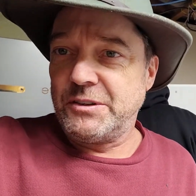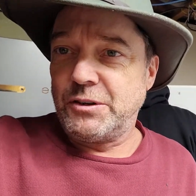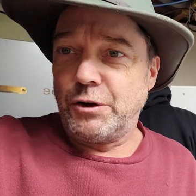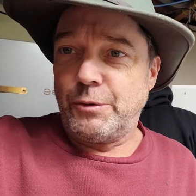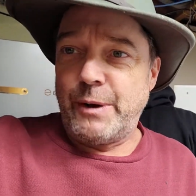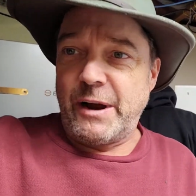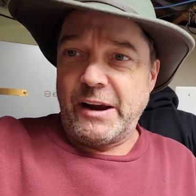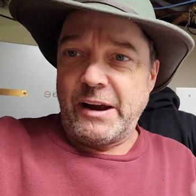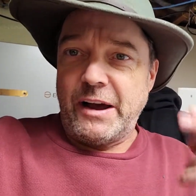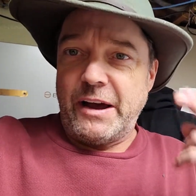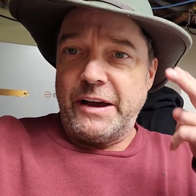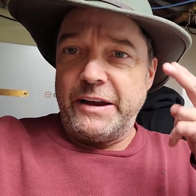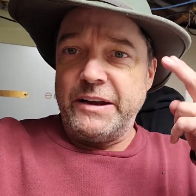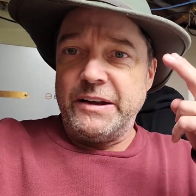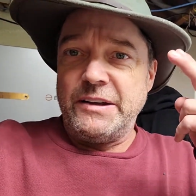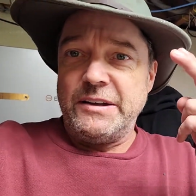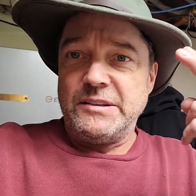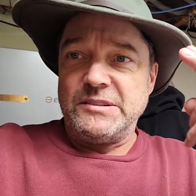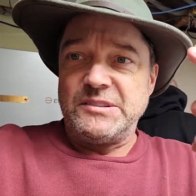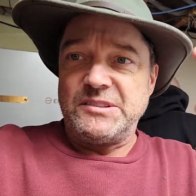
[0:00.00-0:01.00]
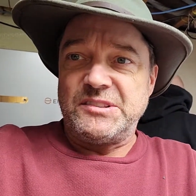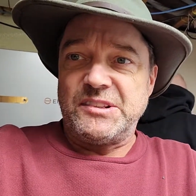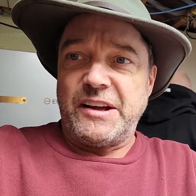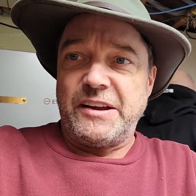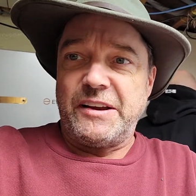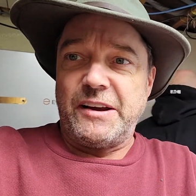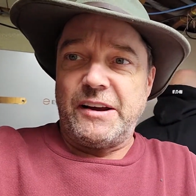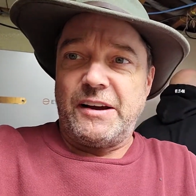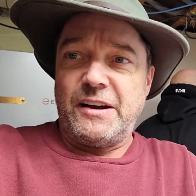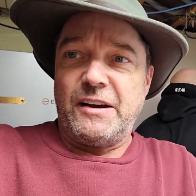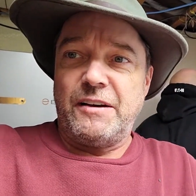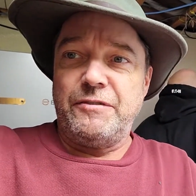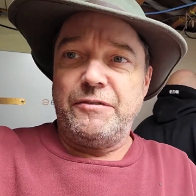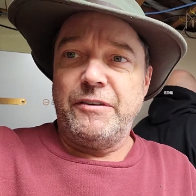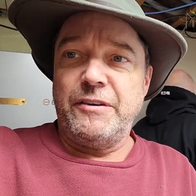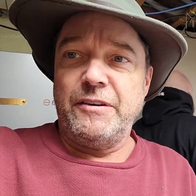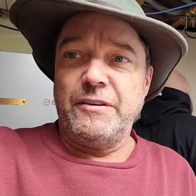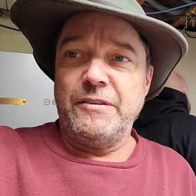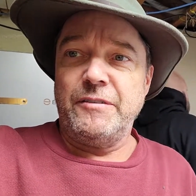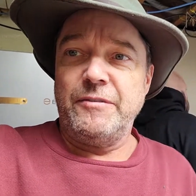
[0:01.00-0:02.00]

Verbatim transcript: Turbine Guy, signing off.